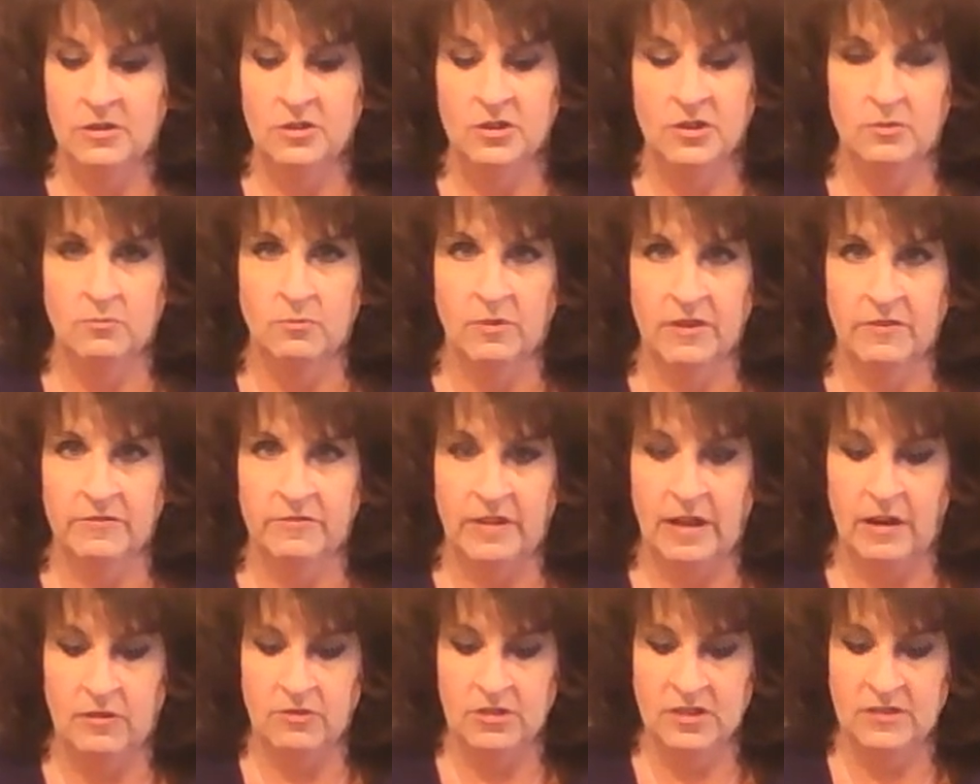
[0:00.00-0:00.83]
Just white
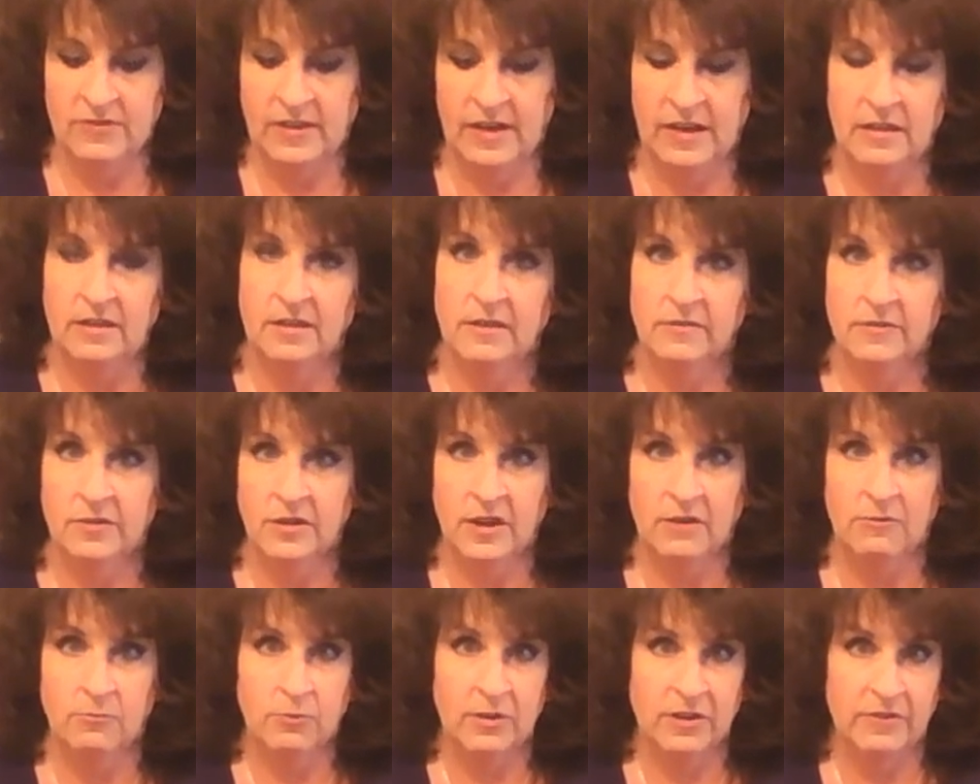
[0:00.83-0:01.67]
flour is fine. If
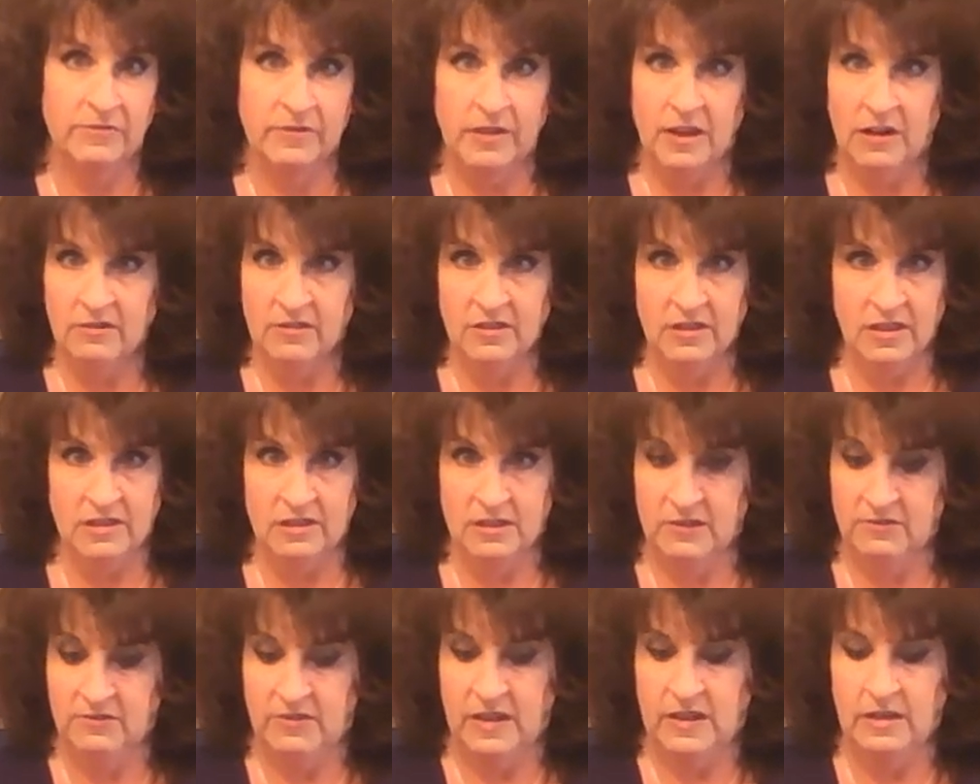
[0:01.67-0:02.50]
you have wheat flour,
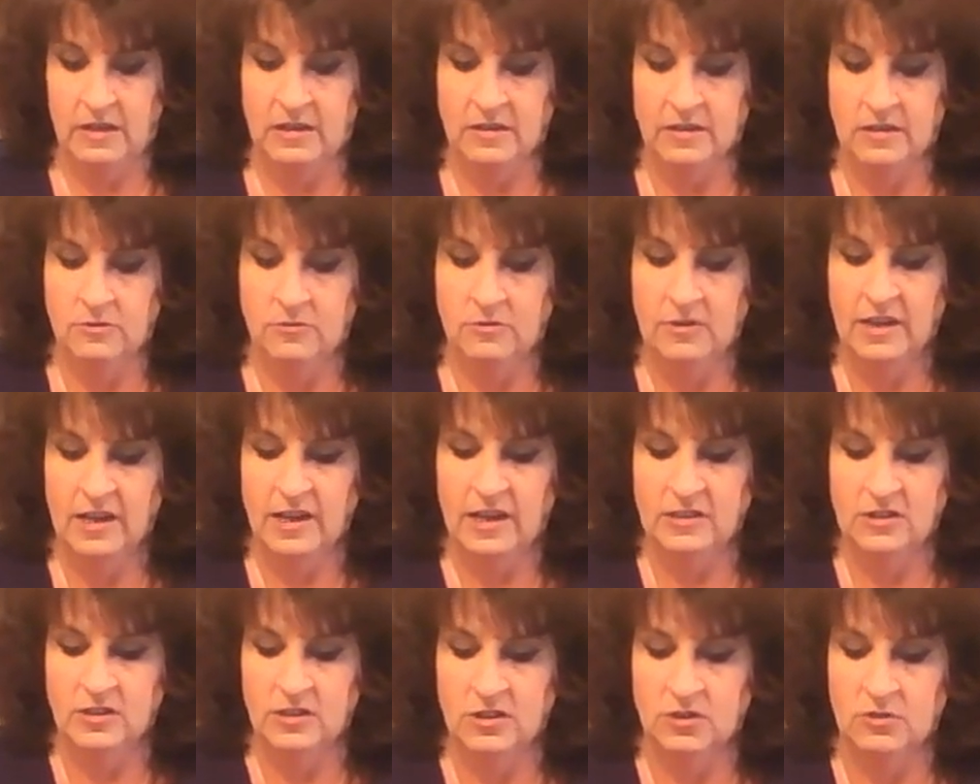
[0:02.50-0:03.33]
that's fine also.
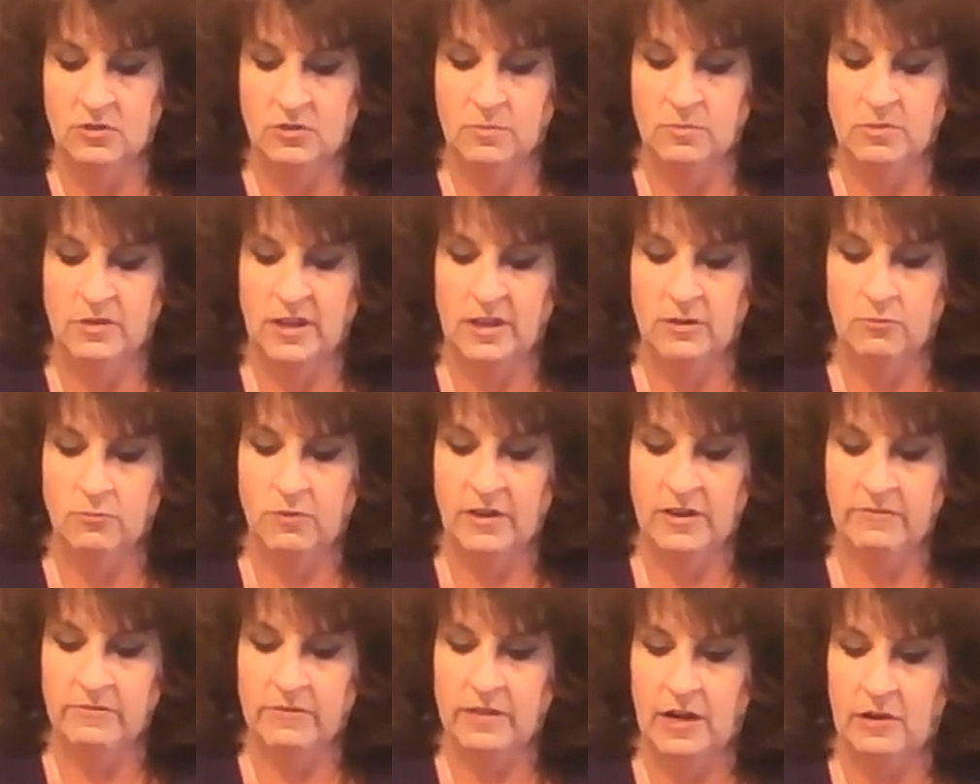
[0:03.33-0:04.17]
I just use plain
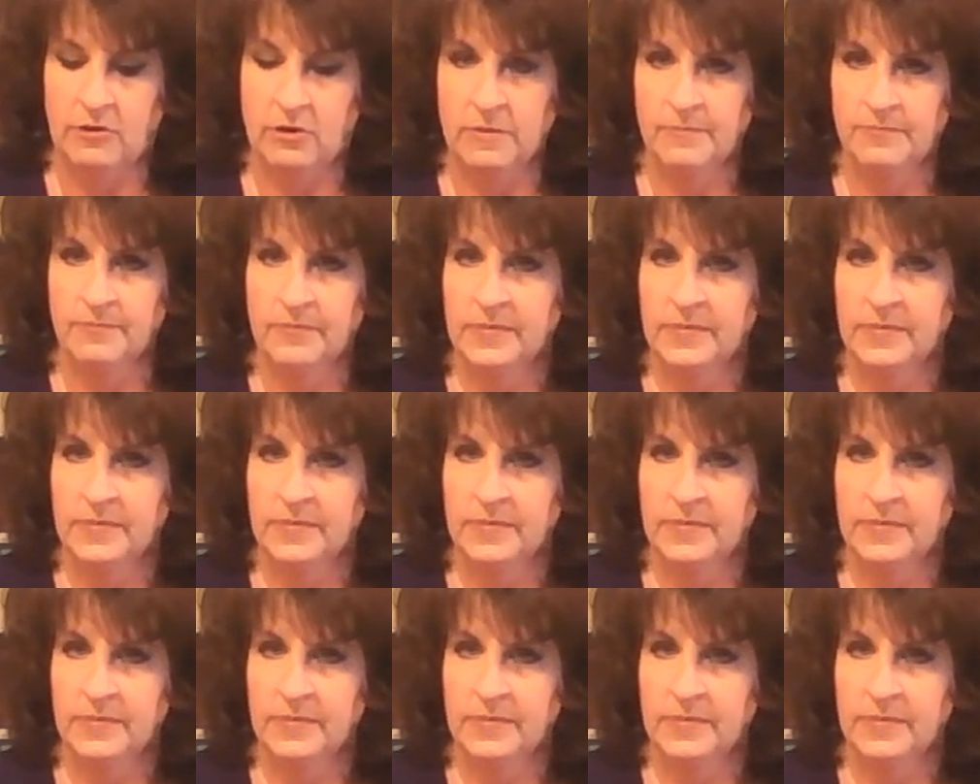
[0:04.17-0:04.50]
white flour.